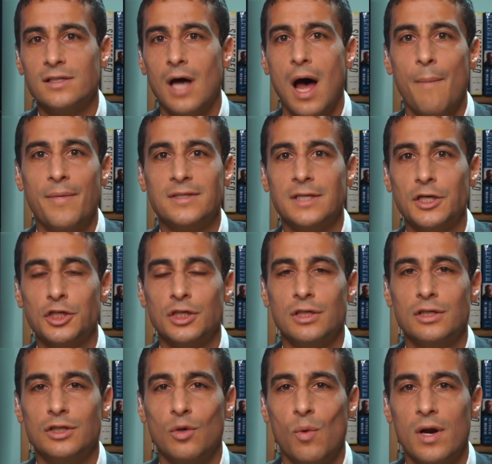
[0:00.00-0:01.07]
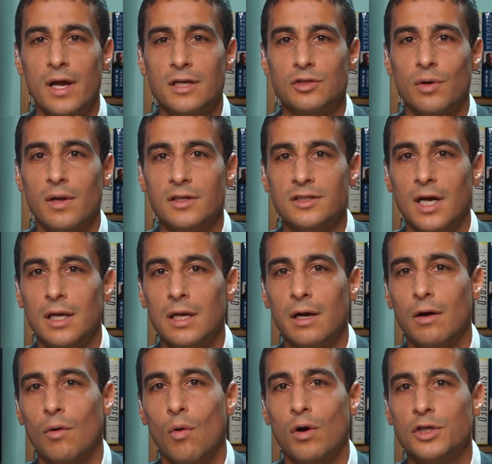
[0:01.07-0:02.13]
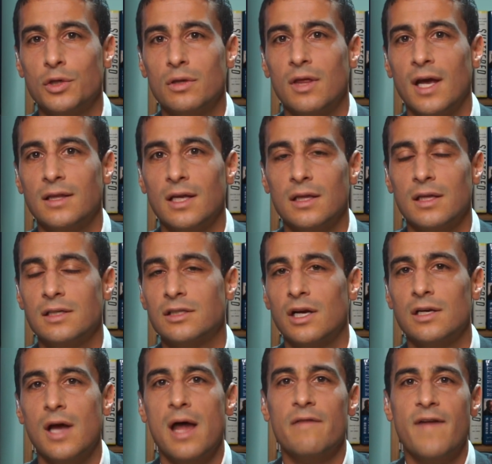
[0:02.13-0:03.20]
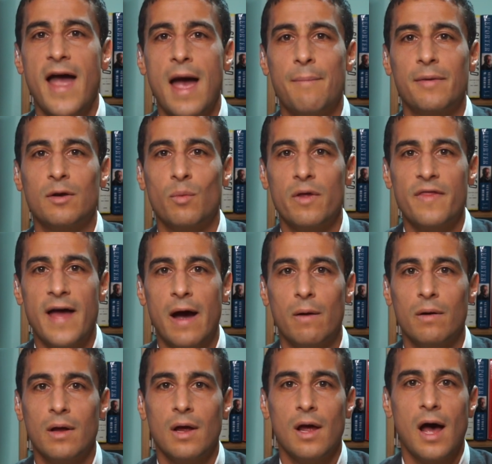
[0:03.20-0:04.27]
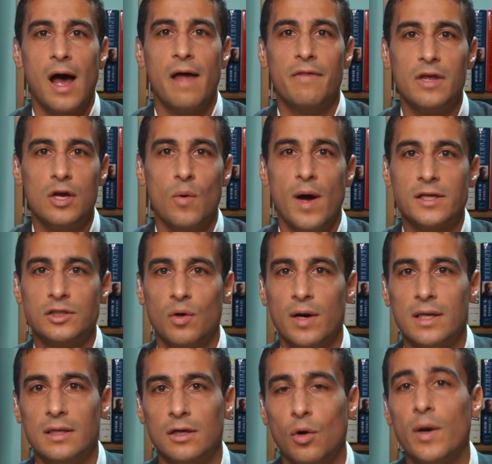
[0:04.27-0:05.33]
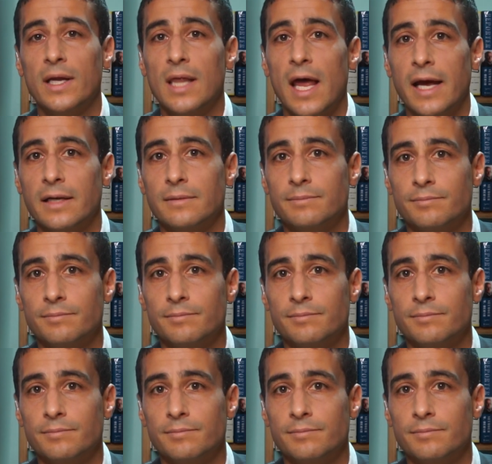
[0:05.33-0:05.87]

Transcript: opposition to what Israel has done here? Or do you think that this could not have happened without the U.S. green light?